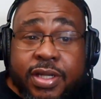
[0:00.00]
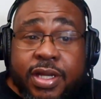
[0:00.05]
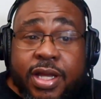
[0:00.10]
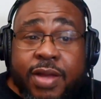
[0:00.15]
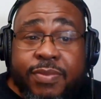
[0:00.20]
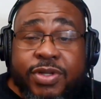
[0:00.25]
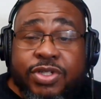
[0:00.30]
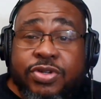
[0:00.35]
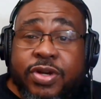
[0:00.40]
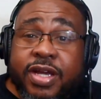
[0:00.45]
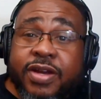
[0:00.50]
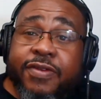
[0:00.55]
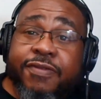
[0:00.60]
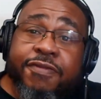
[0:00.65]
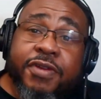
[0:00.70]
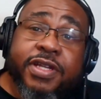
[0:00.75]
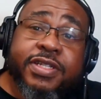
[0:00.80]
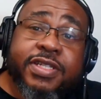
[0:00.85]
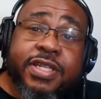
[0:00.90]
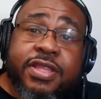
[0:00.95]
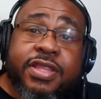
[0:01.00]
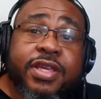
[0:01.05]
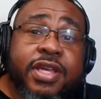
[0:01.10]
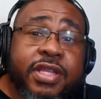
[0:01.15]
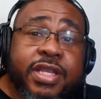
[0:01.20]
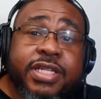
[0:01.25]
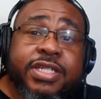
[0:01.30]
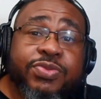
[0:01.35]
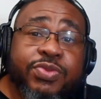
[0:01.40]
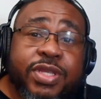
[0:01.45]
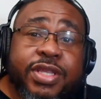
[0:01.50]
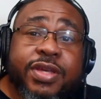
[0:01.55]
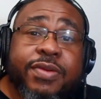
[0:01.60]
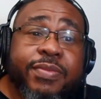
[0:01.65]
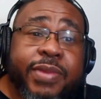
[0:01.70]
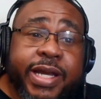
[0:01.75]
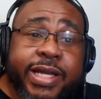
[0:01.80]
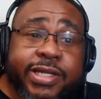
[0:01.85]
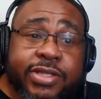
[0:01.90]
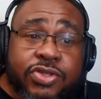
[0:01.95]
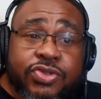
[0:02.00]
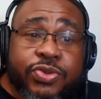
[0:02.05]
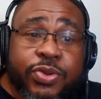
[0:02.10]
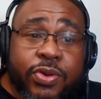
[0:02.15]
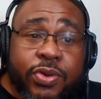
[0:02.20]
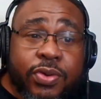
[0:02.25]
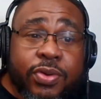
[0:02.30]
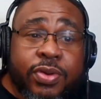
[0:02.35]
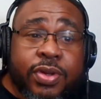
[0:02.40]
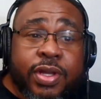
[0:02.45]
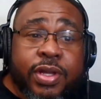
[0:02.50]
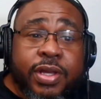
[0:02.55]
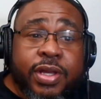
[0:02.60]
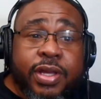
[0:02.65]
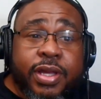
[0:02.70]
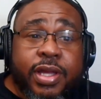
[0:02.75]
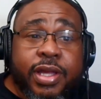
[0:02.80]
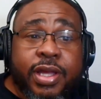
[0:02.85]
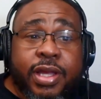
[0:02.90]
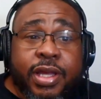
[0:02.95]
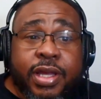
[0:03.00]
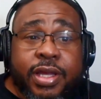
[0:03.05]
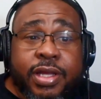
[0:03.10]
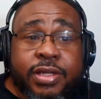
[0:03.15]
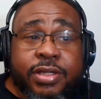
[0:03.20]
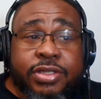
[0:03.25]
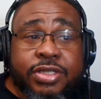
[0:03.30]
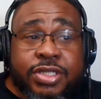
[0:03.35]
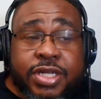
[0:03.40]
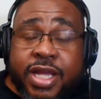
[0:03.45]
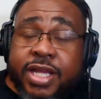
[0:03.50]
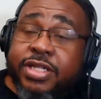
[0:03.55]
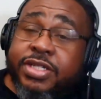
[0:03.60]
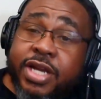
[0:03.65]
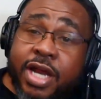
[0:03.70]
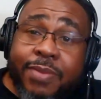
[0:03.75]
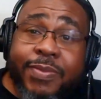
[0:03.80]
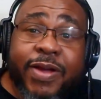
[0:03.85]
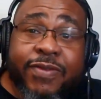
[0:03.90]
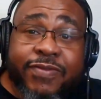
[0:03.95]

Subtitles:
I'm gonna try to fix the thing that's within my control and change how my